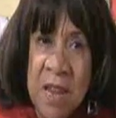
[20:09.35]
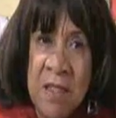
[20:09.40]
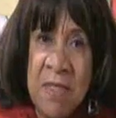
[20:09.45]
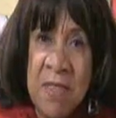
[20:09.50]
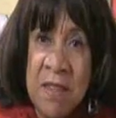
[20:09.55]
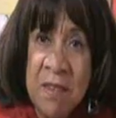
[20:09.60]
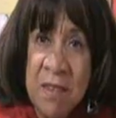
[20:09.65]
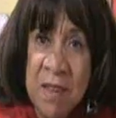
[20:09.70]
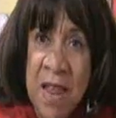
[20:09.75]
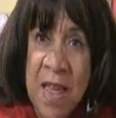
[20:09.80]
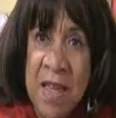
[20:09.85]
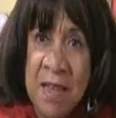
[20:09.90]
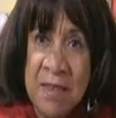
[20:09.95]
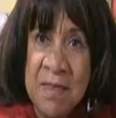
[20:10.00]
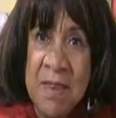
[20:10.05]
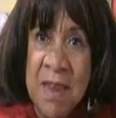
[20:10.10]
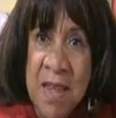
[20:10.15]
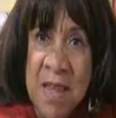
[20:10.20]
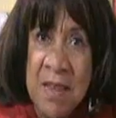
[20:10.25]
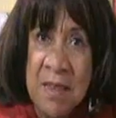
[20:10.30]
in these
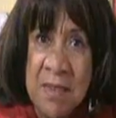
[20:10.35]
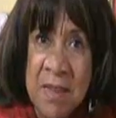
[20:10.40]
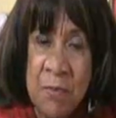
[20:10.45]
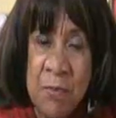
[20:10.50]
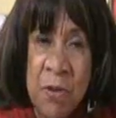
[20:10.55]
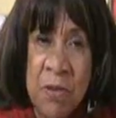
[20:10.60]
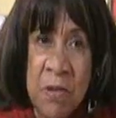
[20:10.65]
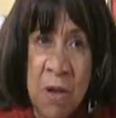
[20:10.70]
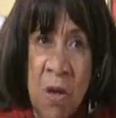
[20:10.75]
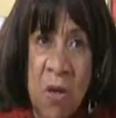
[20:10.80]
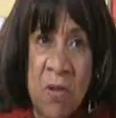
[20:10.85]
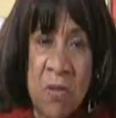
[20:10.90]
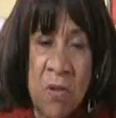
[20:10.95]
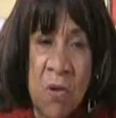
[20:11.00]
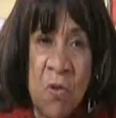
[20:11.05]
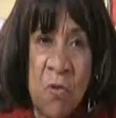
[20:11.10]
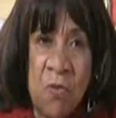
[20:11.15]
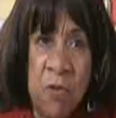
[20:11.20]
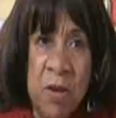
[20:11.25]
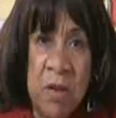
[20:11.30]
last days. It was
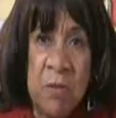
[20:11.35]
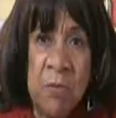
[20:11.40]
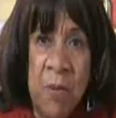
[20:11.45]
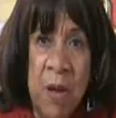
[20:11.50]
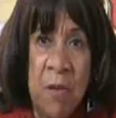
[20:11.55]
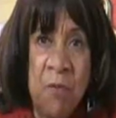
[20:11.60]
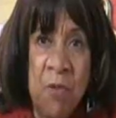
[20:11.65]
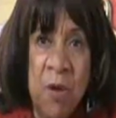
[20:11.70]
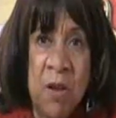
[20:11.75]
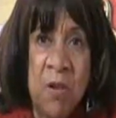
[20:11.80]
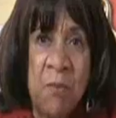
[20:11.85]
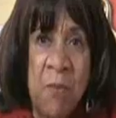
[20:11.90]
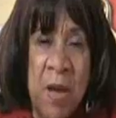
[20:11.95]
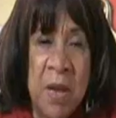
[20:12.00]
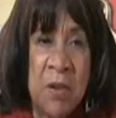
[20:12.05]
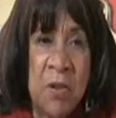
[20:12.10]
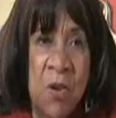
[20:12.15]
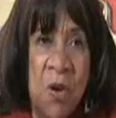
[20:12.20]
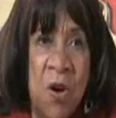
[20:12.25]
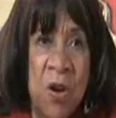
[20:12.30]
also written by one of
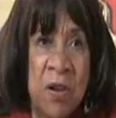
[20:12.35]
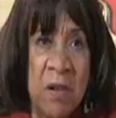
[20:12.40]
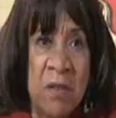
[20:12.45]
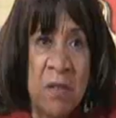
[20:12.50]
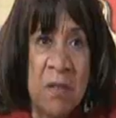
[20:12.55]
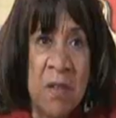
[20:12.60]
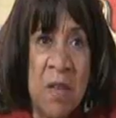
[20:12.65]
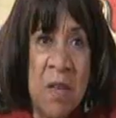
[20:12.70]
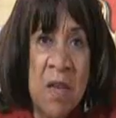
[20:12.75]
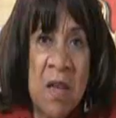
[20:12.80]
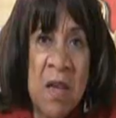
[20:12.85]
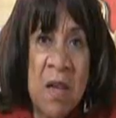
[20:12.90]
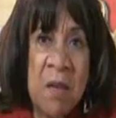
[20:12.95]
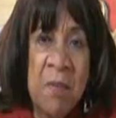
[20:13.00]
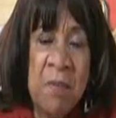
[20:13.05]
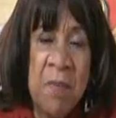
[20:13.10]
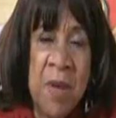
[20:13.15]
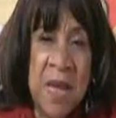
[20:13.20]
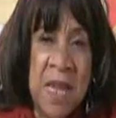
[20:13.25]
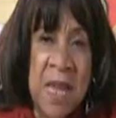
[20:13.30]
my daughters,
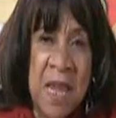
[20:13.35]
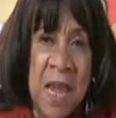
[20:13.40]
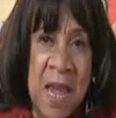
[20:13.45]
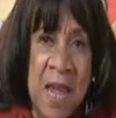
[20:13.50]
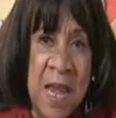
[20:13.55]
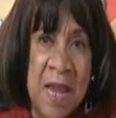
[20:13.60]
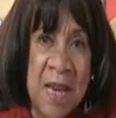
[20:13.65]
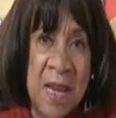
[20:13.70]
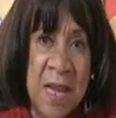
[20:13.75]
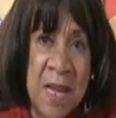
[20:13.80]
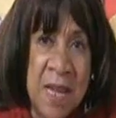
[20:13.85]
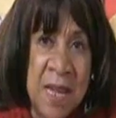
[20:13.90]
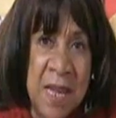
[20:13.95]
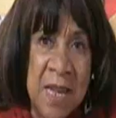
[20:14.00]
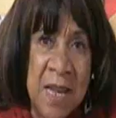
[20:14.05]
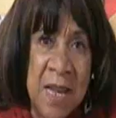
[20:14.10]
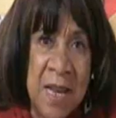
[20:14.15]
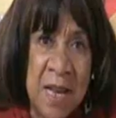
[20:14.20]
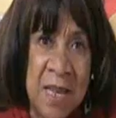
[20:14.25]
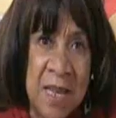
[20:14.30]
Makeda
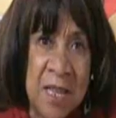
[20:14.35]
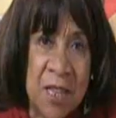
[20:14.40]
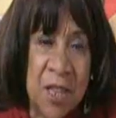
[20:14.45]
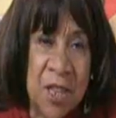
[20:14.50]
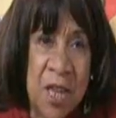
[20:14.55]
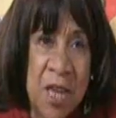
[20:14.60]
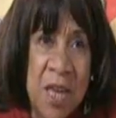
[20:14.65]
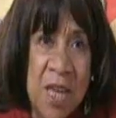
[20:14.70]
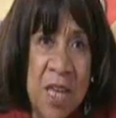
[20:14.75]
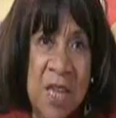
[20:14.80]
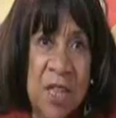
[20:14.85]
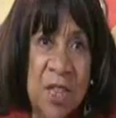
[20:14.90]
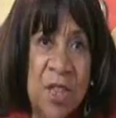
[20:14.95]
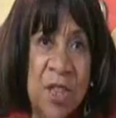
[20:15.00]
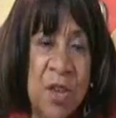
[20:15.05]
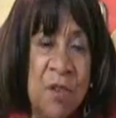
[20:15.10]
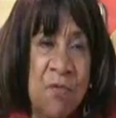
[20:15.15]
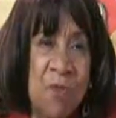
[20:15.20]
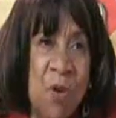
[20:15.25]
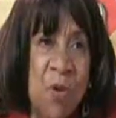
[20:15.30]
English.
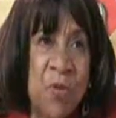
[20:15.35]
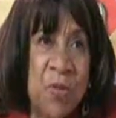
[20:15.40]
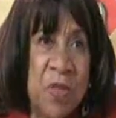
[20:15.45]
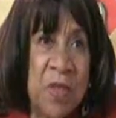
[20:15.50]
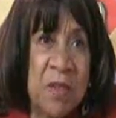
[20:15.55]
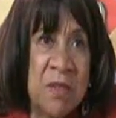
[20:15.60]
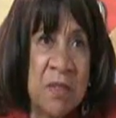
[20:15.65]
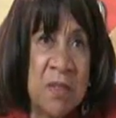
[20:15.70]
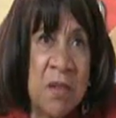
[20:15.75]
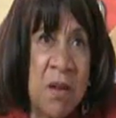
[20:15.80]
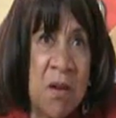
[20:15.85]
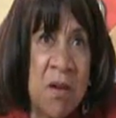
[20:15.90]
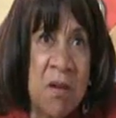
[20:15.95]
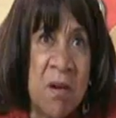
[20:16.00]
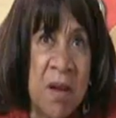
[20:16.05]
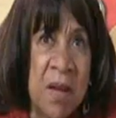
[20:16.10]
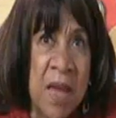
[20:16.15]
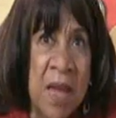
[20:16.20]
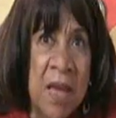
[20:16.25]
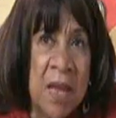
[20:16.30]
She wrote this
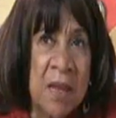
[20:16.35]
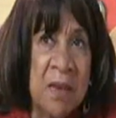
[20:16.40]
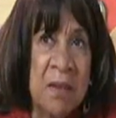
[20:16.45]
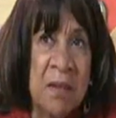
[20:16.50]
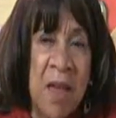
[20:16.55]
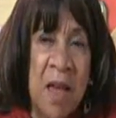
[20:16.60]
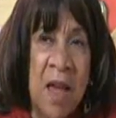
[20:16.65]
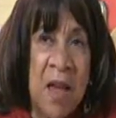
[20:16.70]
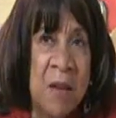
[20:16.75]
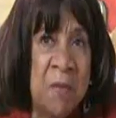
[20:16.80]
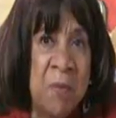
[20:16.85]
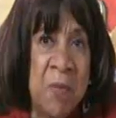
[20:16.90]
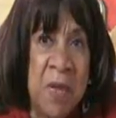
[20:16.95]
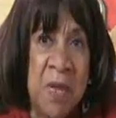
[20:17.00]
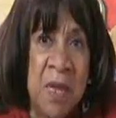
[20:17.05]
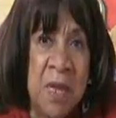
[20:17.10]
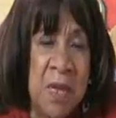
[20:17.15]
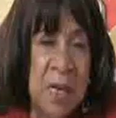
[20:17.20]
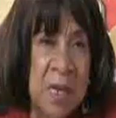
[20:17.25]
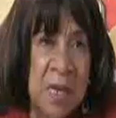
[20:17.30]
song, and I
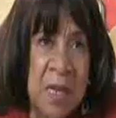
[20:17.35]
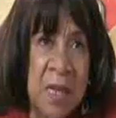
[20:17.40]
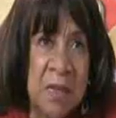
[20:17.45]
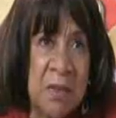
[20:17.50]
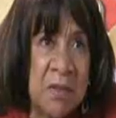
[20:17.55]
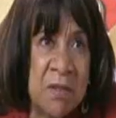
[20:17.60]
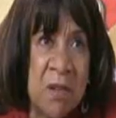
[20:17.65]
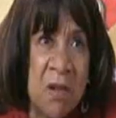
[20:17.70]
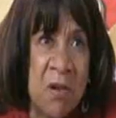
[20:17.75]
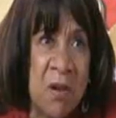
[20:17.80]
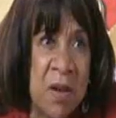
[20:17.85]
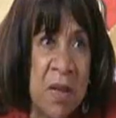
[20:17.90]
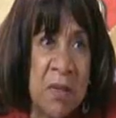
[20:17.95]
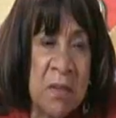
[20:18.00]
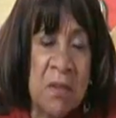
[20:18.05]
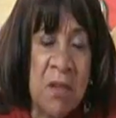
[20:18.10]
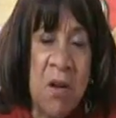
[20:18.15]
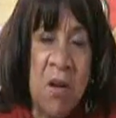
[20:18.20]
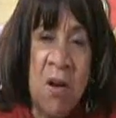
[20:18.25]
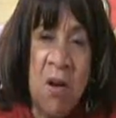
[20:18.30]
mean, this
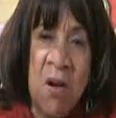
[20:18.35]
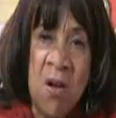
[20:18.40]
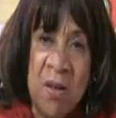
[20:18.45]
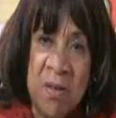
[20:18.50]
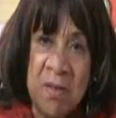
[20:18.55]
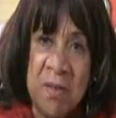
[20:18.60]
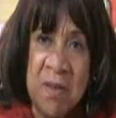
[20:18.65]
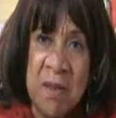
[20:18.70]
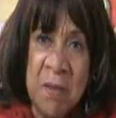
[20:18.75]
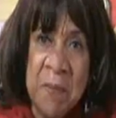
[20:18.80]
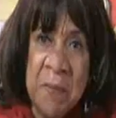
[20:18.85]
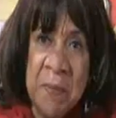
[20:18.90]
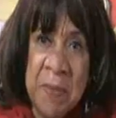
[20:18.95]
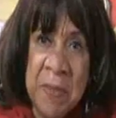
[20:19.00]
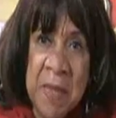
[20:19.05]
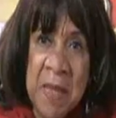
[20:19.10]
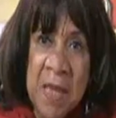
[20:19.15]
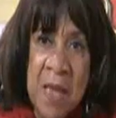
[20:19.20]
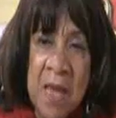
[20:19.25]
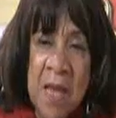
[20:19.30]
song is
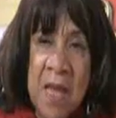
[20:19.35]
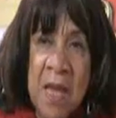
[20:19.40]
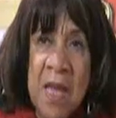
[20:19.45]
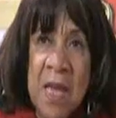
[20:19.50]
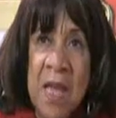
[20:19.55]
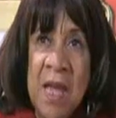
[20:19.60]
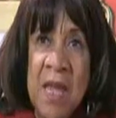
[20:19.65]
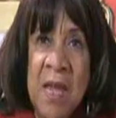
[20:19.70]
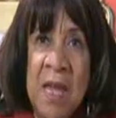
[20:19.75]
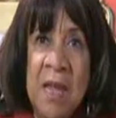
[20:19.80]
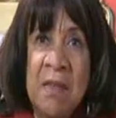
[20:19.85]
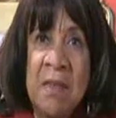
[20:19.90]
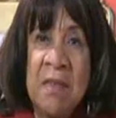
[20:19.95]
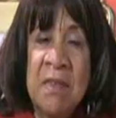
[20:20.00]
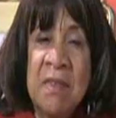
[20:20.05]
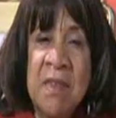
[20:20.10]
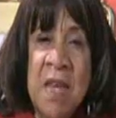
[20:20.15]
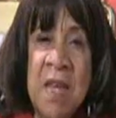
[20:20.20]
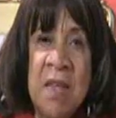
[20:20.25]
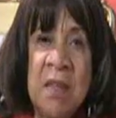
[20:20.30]
awesome. Amen.
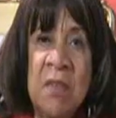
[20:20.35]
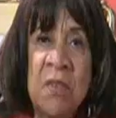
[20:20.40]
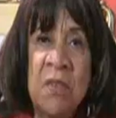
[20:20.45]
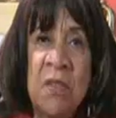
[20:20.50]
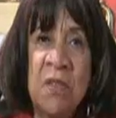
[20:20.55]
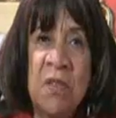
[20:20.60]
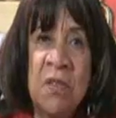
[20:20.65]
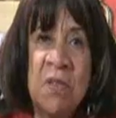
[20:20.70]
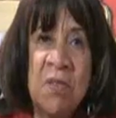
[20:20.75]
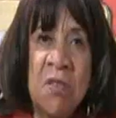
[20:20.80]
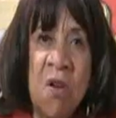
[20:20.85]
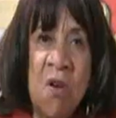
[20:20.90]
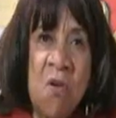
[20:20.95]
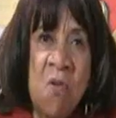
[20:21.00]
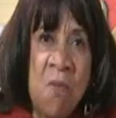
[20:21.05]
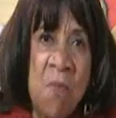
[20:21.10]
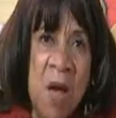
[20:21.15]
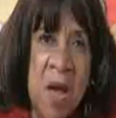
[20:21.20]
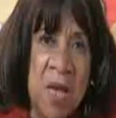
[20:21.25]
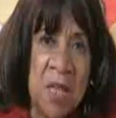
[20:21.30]
It says
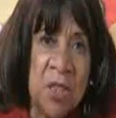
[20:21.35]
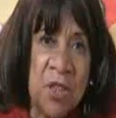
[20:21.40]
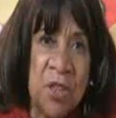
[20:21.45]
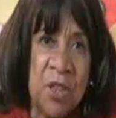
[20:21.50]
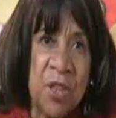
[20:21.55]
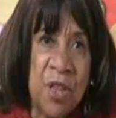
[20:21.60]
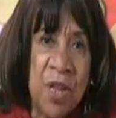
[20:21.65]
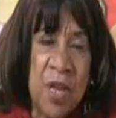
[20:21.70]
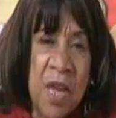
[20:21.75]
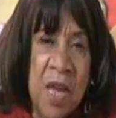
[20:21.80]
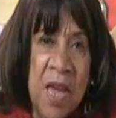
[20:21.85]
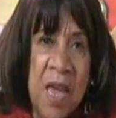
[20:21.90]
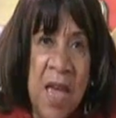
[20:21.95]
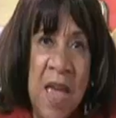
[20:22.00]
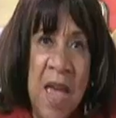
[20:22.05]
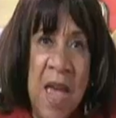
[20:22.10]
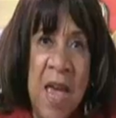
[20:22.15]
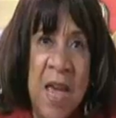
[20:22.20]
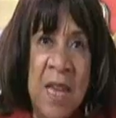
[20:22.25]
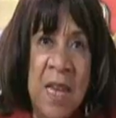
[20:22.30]
so much,
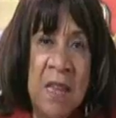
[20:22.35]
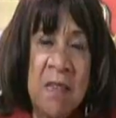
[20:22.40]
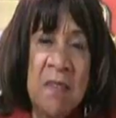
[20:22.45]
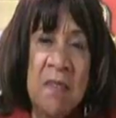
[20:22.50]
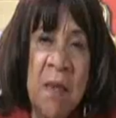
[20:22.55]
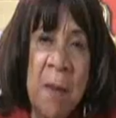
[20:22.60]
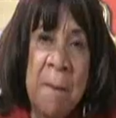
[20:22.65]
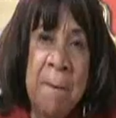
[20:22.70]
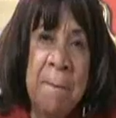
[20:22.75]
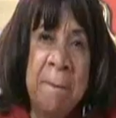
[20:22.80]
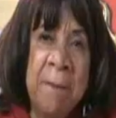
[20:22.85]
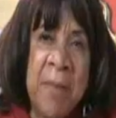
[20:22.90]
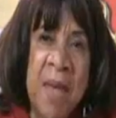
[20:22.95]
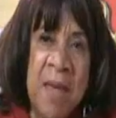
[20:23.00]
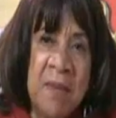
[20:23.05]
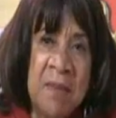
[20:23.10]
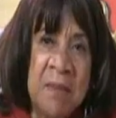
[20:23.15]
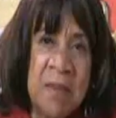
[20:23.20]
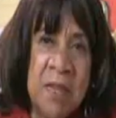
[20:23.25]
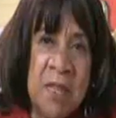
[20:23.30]
and it's a
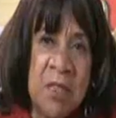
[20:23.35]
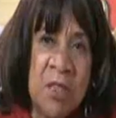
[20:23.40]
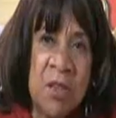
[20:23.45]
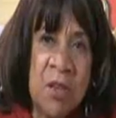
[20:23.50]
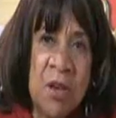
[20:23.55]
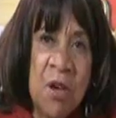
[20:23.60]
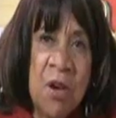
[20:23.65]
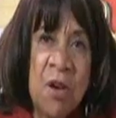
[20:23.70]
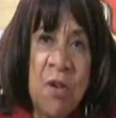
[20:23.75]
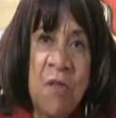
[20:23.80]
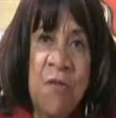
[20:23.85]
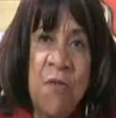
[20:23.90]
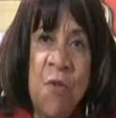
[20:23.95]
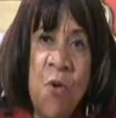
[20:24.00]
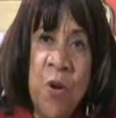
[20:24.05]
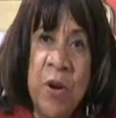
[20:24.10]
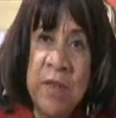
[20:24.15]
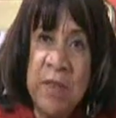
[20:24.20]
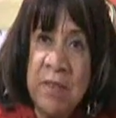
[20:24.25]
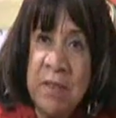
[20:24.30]
message
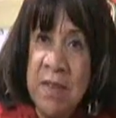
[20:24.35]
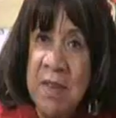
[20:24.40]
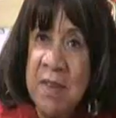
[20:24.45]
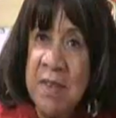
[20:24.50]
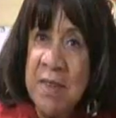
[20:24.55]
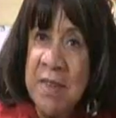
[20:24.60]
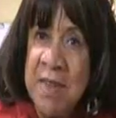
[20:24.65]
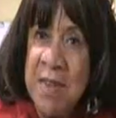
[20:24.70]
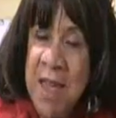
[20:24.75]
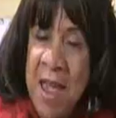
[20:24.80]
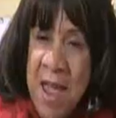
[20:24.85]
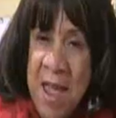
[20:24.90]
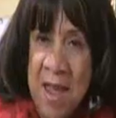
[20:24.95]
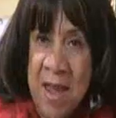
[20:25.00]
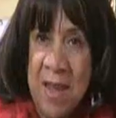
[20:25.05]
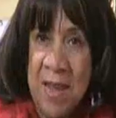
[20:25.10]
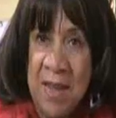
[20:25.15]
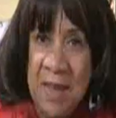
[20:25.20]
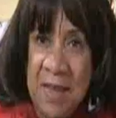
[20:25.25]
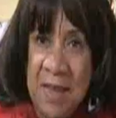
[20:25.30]
for
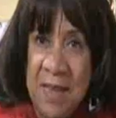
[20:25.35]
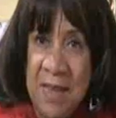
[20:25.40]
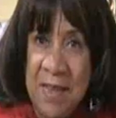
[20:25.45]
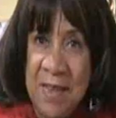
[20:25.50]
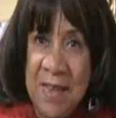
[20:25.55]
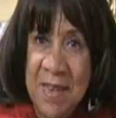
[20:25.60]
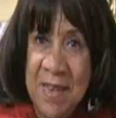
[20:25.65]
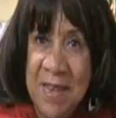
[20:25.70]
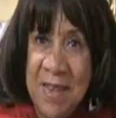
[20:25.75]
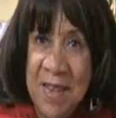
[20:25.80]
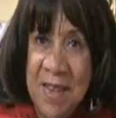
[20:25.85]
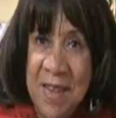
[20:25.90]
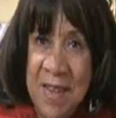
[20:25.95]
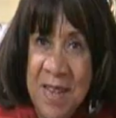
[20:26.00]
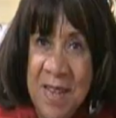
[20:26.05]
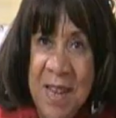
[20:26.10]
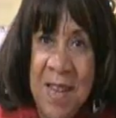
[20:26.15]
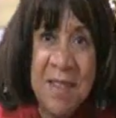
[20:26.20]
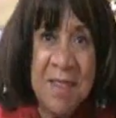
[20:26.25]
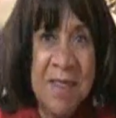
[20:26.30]
today. Amen.
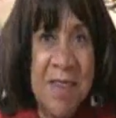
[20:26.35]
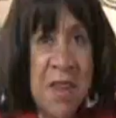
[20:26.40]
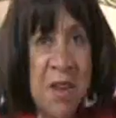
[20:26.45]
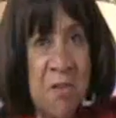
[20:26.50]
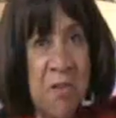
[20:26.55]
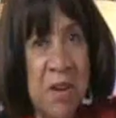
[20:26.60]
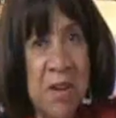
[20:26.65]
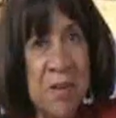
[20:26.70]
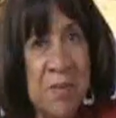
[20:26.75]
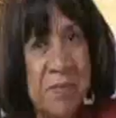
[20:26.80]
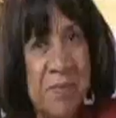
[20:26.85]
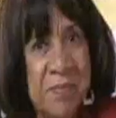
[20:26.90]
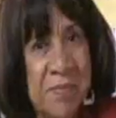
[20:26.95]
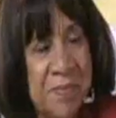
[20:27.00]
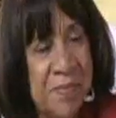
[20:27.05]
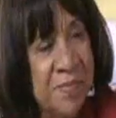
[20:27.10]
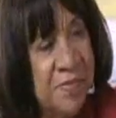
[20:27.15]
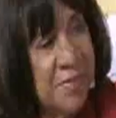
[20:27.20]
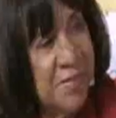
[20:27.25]
Let's hear it.